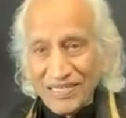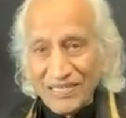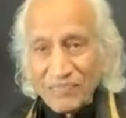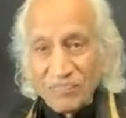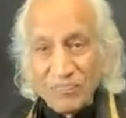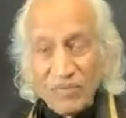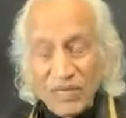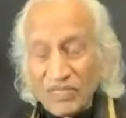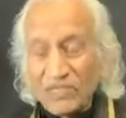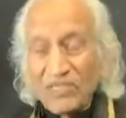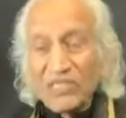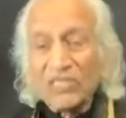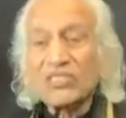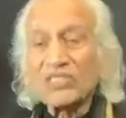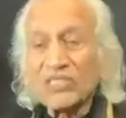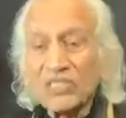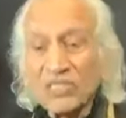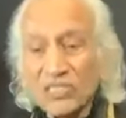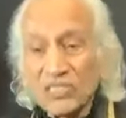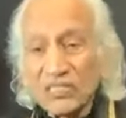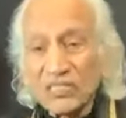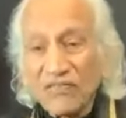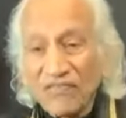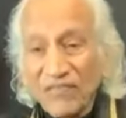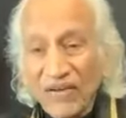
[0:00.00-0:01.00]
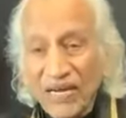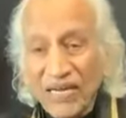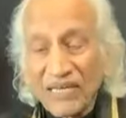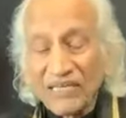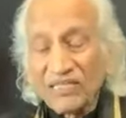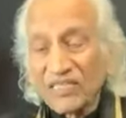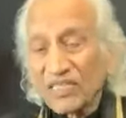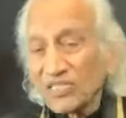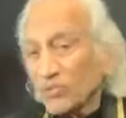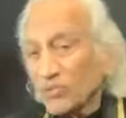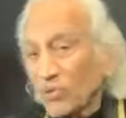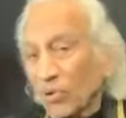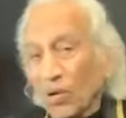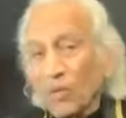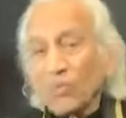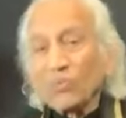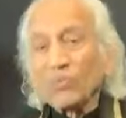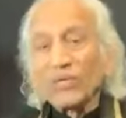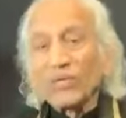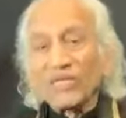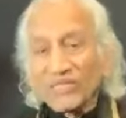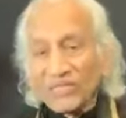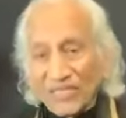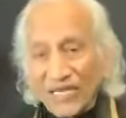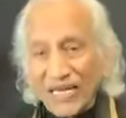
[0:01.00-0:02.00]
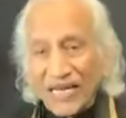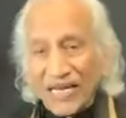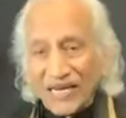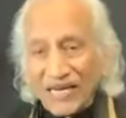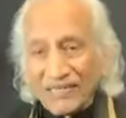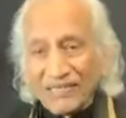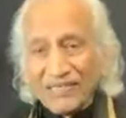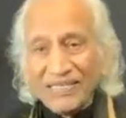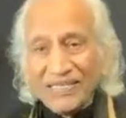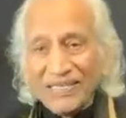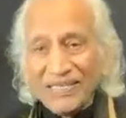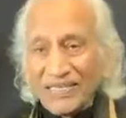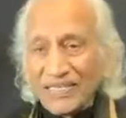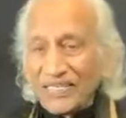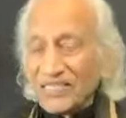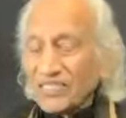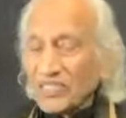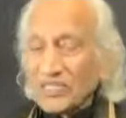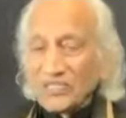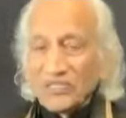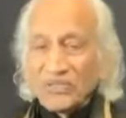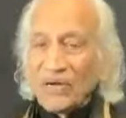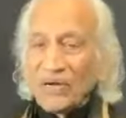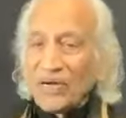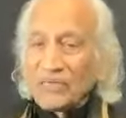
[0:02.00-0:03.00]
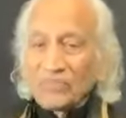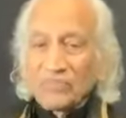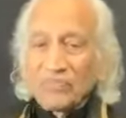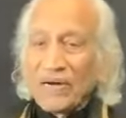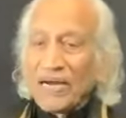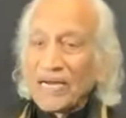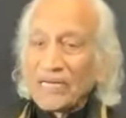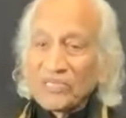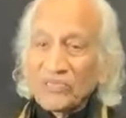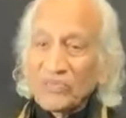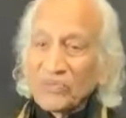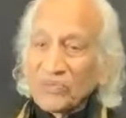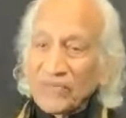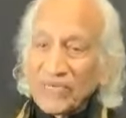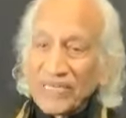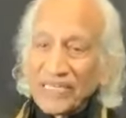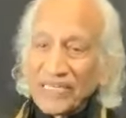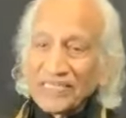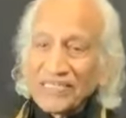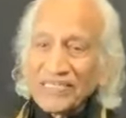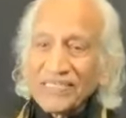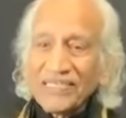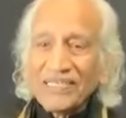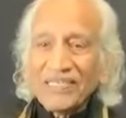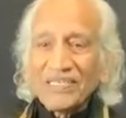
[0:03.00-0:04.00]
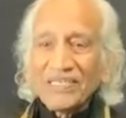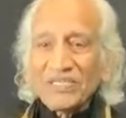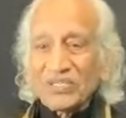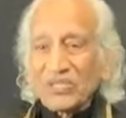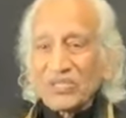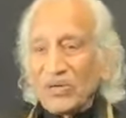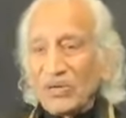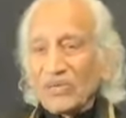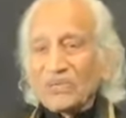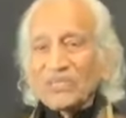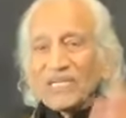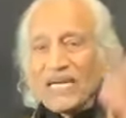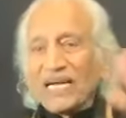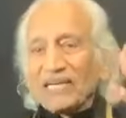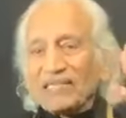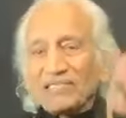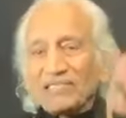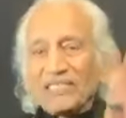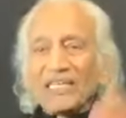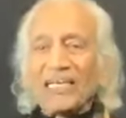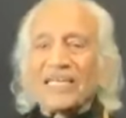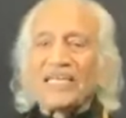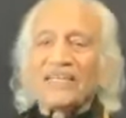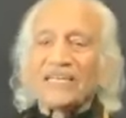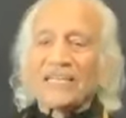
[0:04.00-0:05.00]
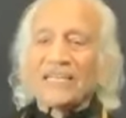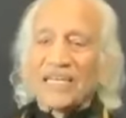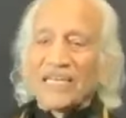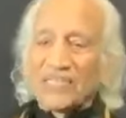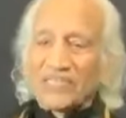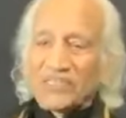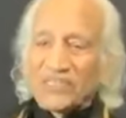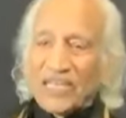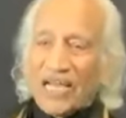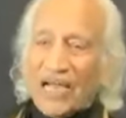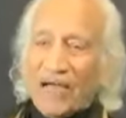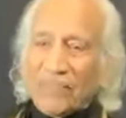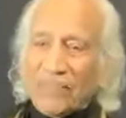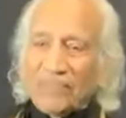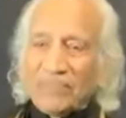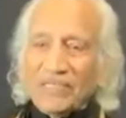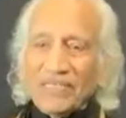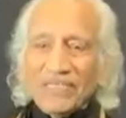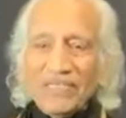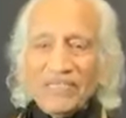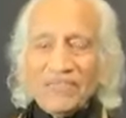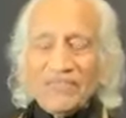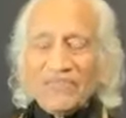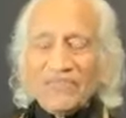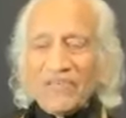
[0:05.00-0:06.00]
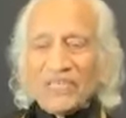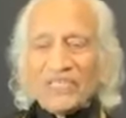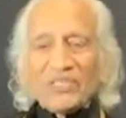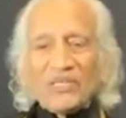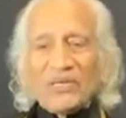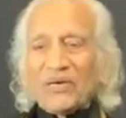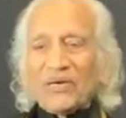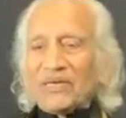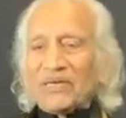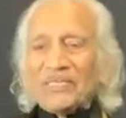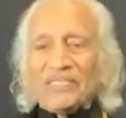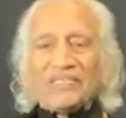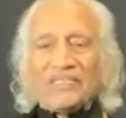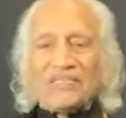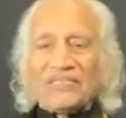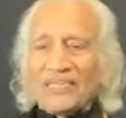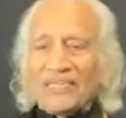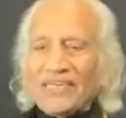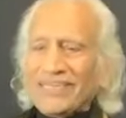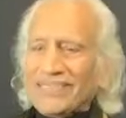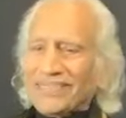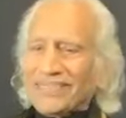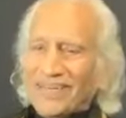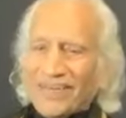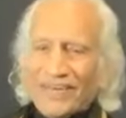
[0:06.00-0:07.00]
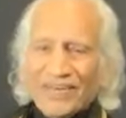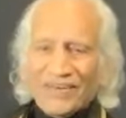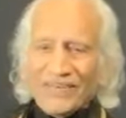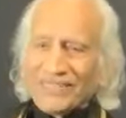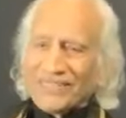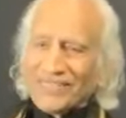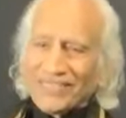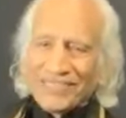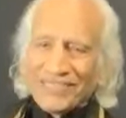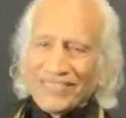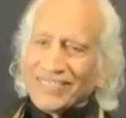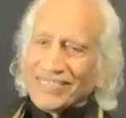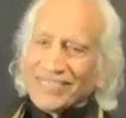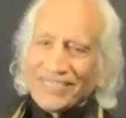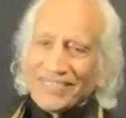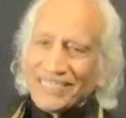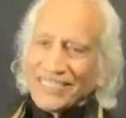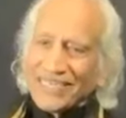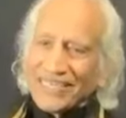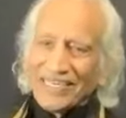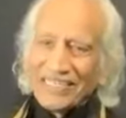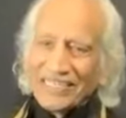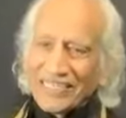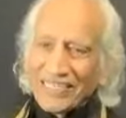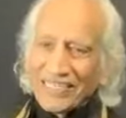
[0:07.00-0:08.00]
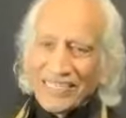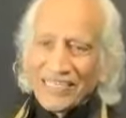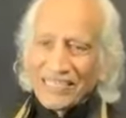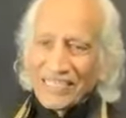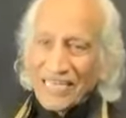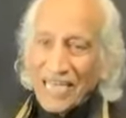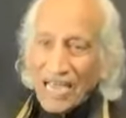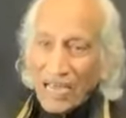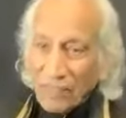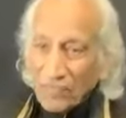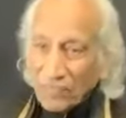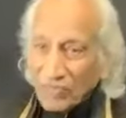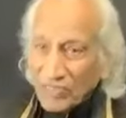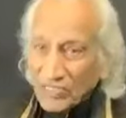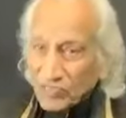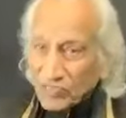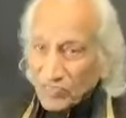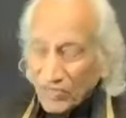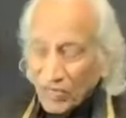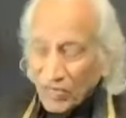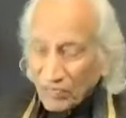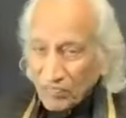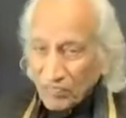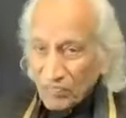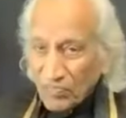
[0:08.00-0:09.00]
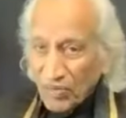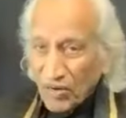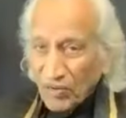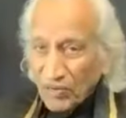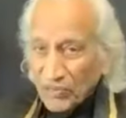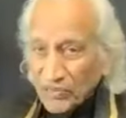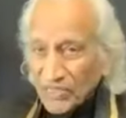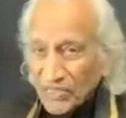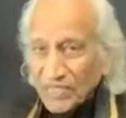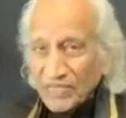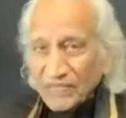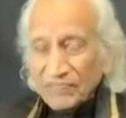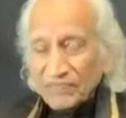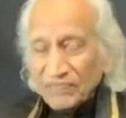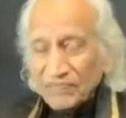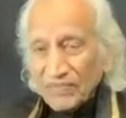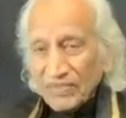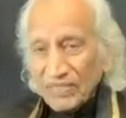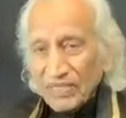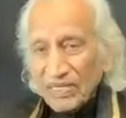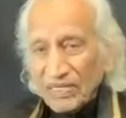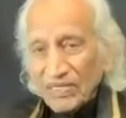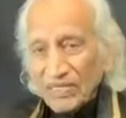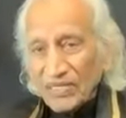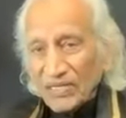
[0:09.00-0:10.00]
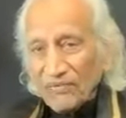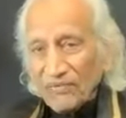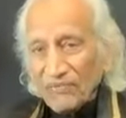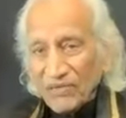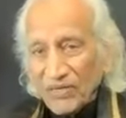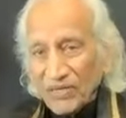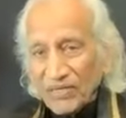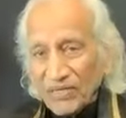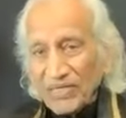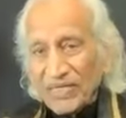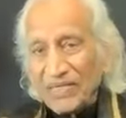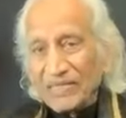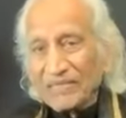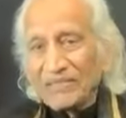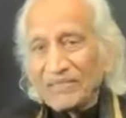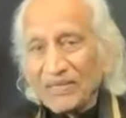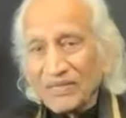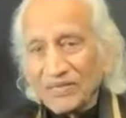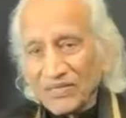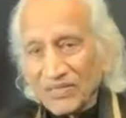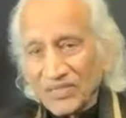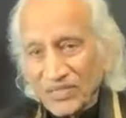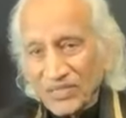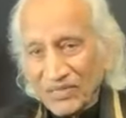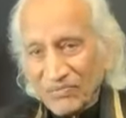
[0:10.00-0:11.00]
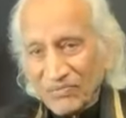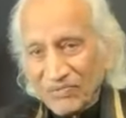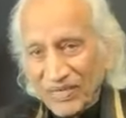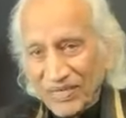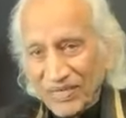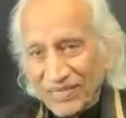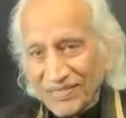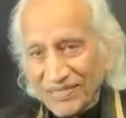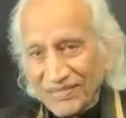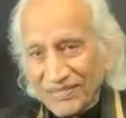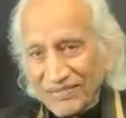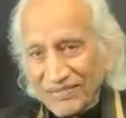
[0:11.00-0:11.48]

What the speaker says: But this is the way it is always there. It is not my doing so that they raised up with Yoga Nidra now. It happens from both the giver and the receiver.